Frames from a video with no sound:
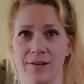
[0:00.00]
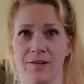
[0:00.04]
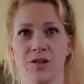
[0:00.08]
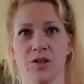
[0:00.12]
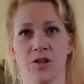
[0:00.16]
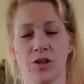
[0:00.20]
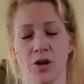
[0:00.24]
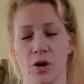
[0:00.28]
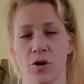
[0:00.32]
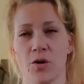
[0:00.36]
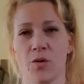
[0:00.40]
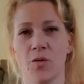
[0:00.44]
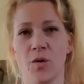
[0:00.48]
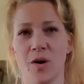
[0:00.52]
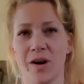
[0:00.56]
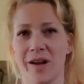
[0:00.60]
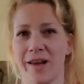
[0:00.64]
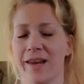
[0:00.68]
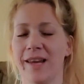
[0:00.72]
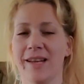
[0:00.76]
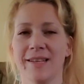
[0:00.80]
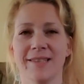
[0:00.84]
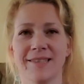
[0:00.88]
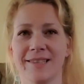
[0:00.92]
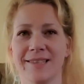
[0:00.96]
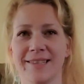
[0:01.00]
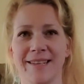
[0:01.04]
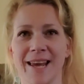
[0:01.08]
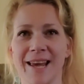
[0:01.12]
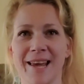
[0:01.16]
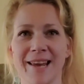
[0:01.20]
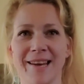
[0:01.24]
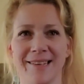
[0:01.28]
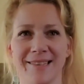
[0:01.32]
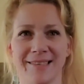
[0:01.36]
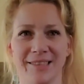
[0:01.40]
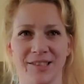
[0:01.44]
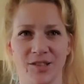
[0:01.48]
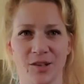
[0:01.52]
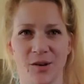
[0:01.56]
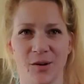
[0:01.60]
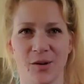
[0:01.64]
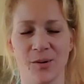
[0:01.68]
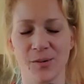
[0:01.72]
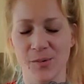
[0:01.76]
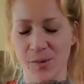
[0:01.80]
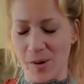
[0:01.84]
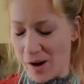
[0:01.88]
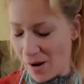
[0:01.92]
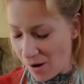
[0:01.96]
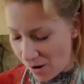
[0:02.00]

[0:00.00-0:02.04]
So it's done. So